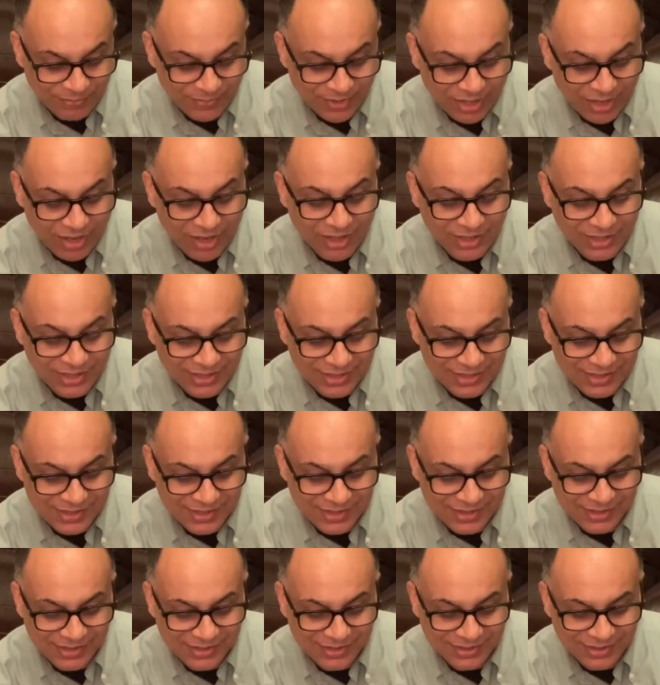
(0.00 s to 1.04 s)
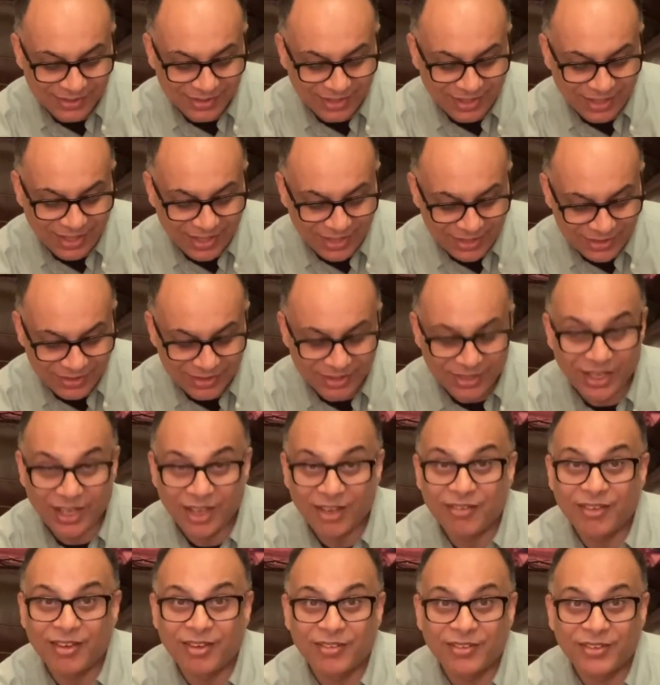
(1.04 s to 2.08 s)
card cases actually I
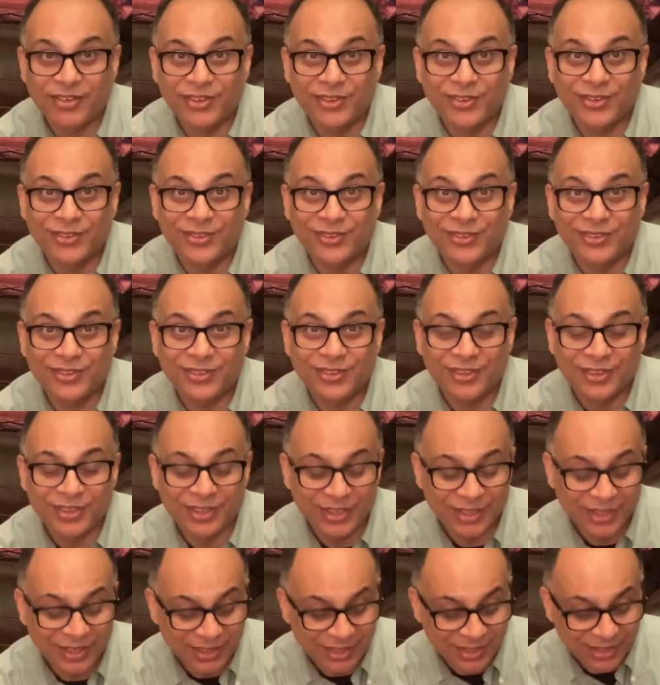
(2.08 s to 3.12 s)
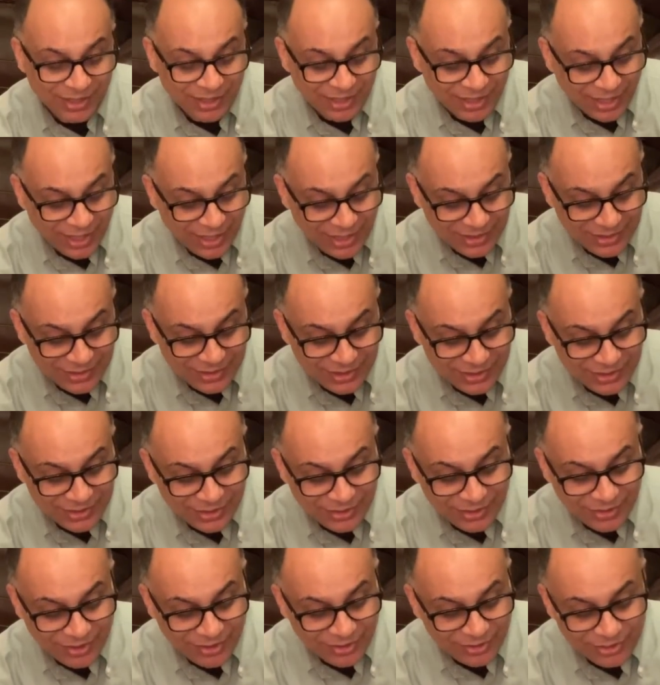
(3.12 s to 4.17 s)
have used. And these
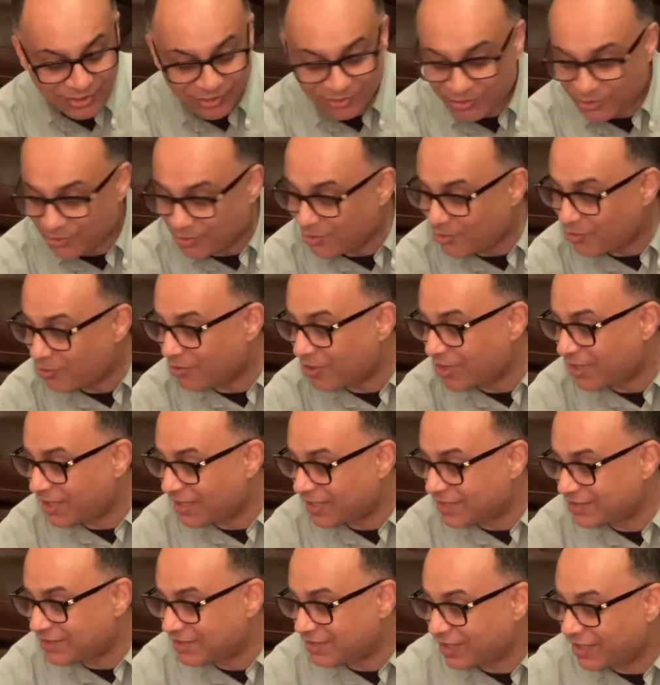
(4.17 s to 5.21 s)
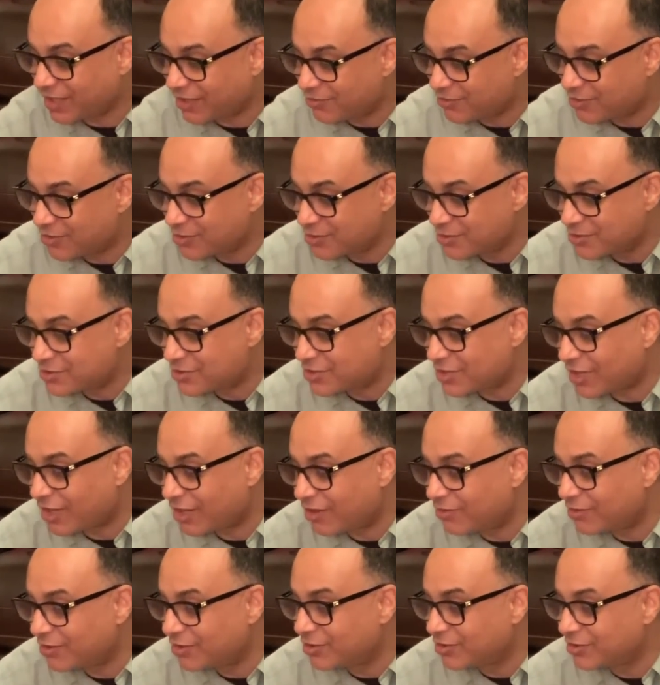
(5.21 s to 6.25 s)
are not the 4 one actually I've used.
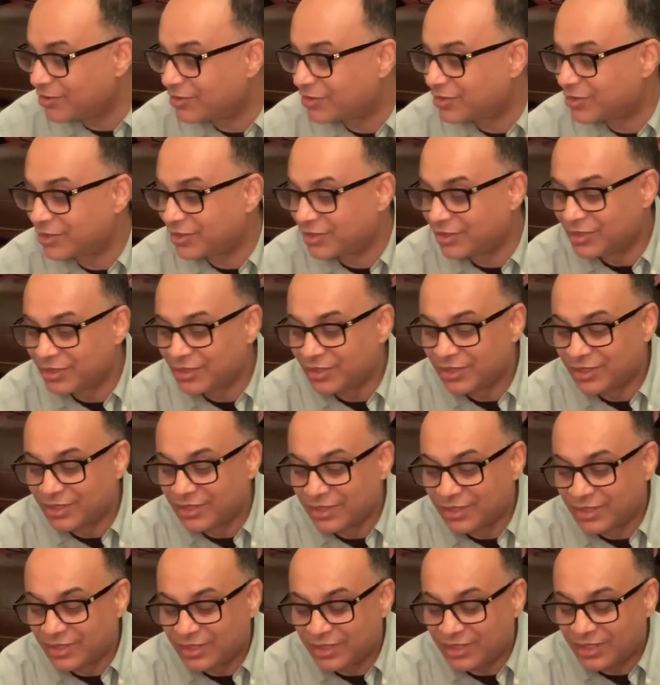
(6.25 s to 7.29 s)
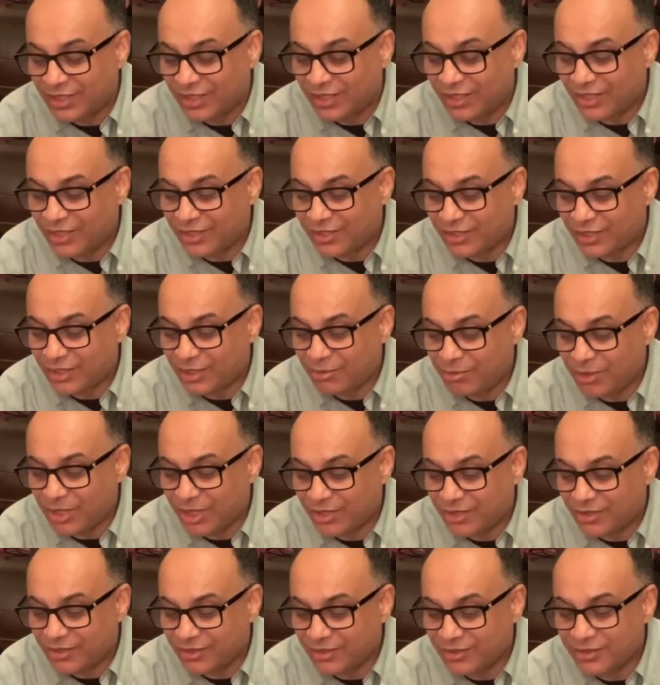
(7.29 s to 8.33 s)
I've used Ted
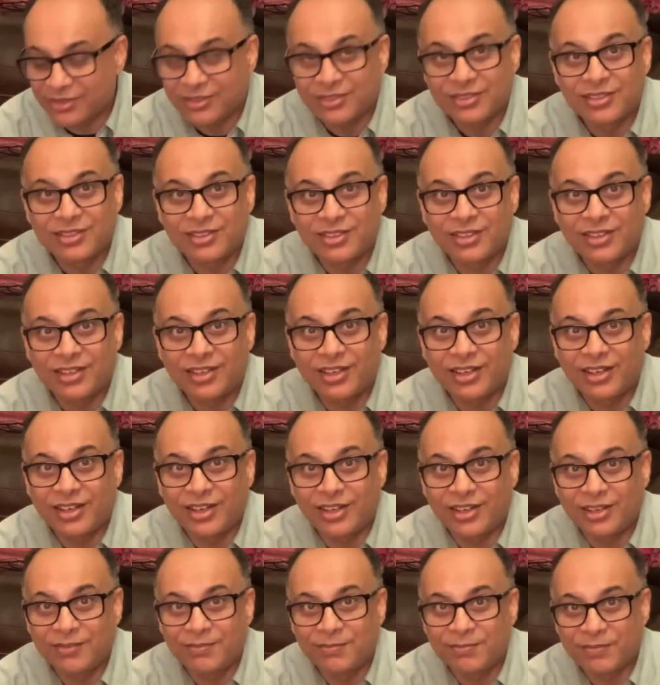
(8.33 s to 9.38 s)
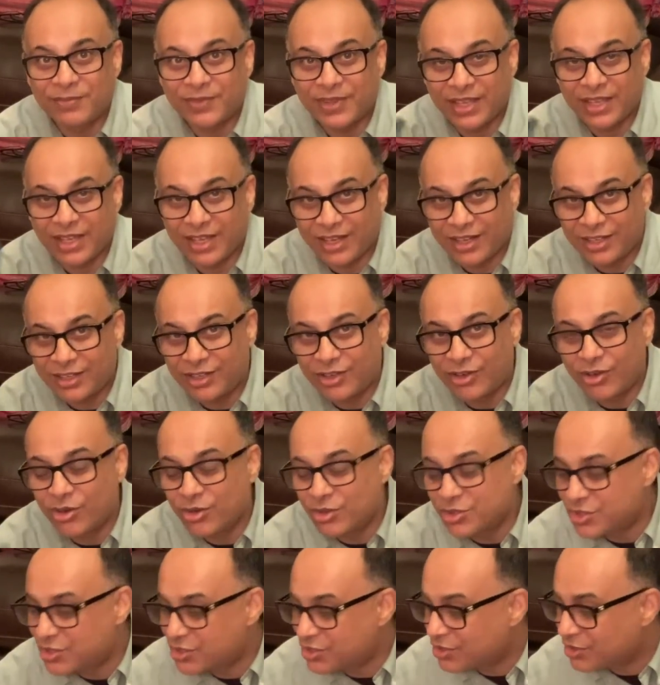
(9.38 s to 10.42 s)
Baker and
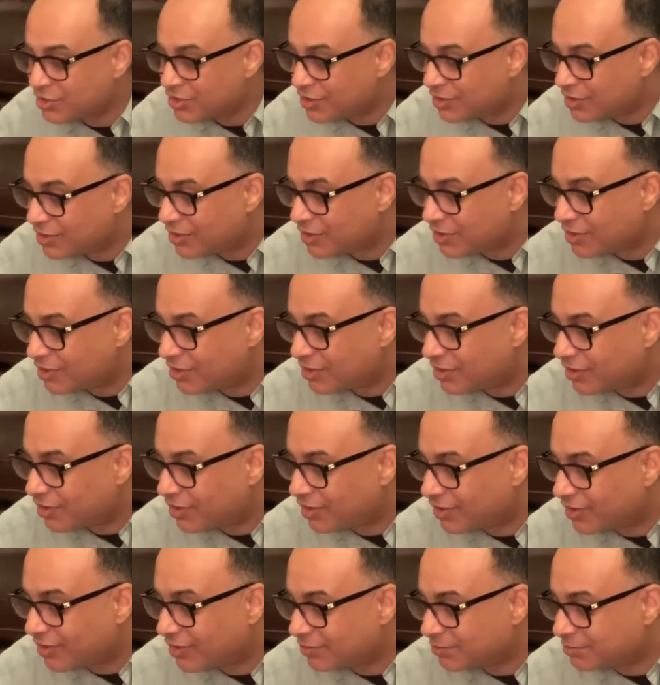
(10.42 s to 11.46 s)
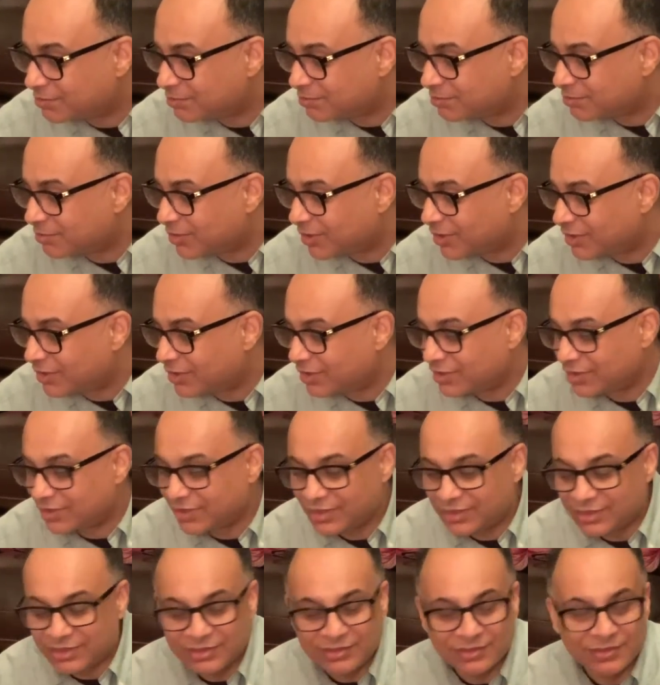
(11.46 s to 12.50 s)
Coach, but
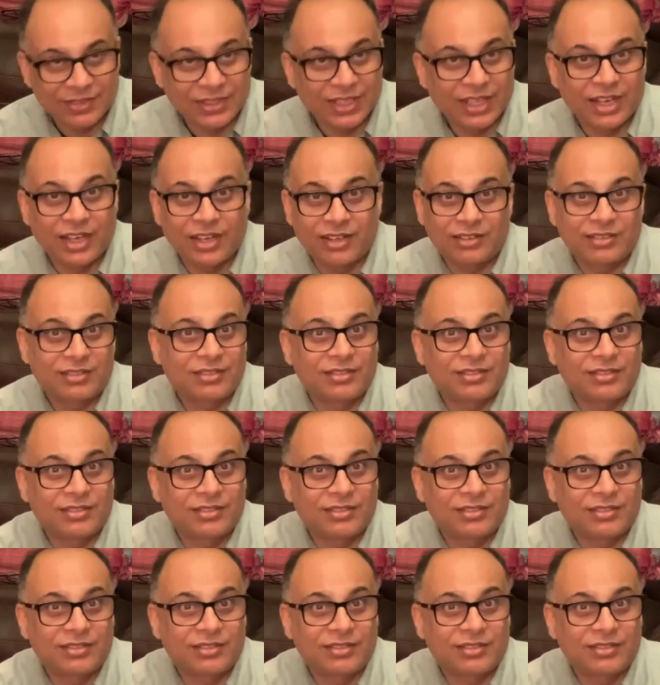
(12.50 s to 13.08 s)
they got